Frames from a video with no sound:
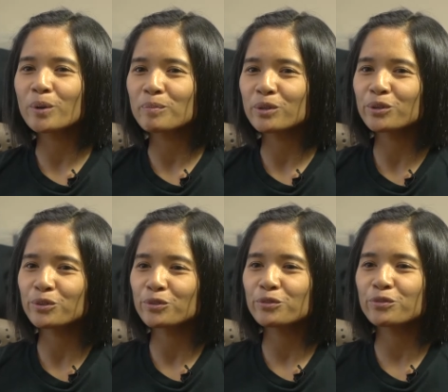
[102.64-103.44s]
women
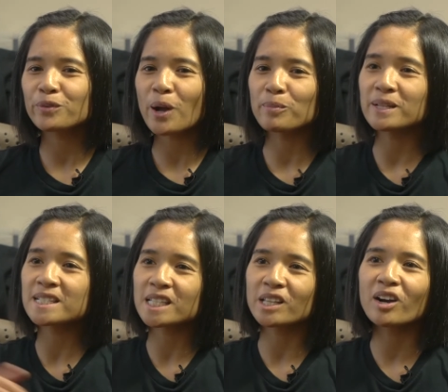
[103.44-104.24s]
who've come
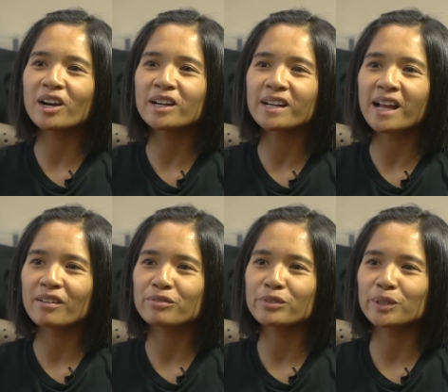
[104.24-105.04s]
into the art
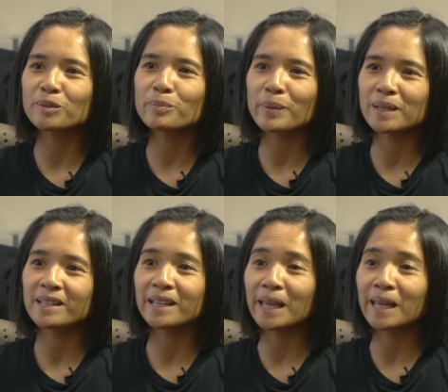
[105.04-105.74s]
have really been the